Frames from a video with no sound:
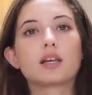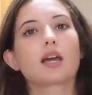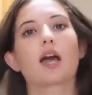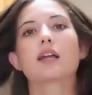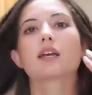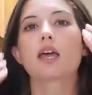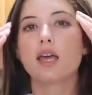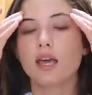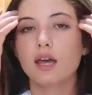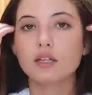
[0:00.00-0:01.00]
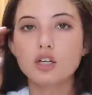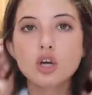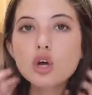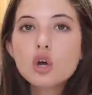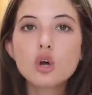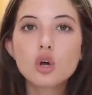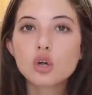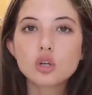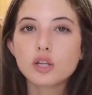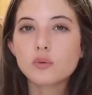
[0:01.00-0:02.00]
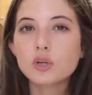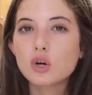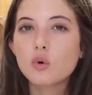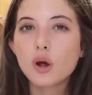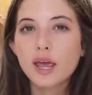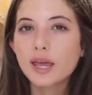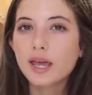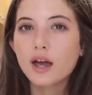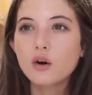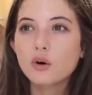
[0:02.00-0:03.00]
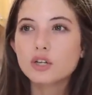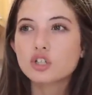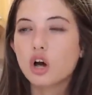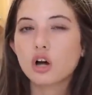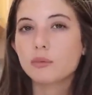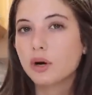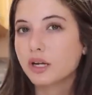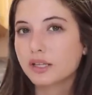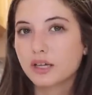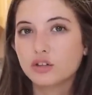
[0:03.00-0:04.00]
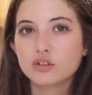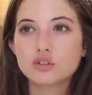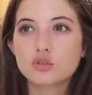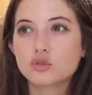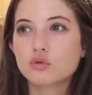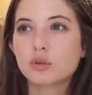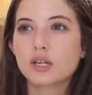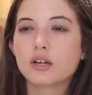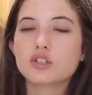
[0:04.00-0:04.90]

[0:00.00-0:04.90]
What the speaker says: Like I can't, like we don't hang out and talk about anything other than social media.